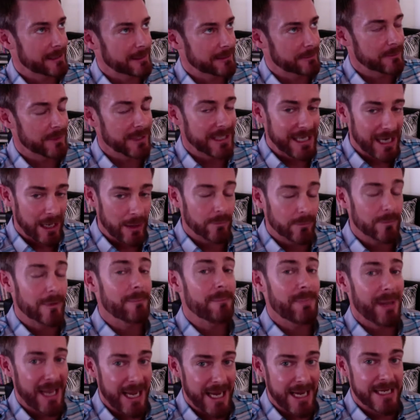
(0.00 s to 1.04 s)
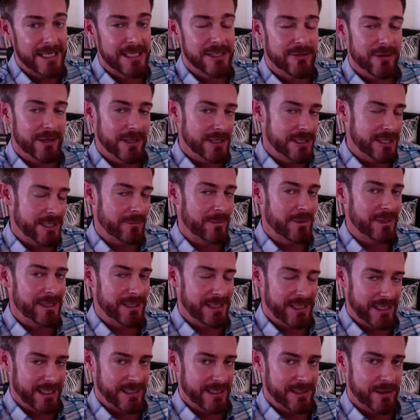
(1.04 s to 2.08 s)
really a repair strategy when
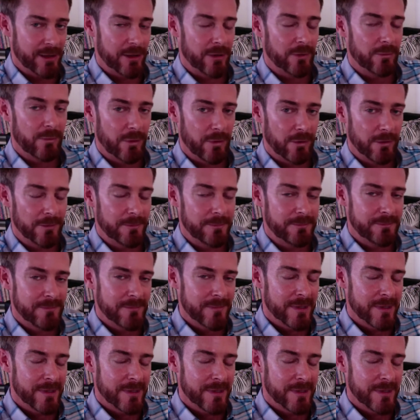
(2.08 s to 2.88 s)
things go wrong.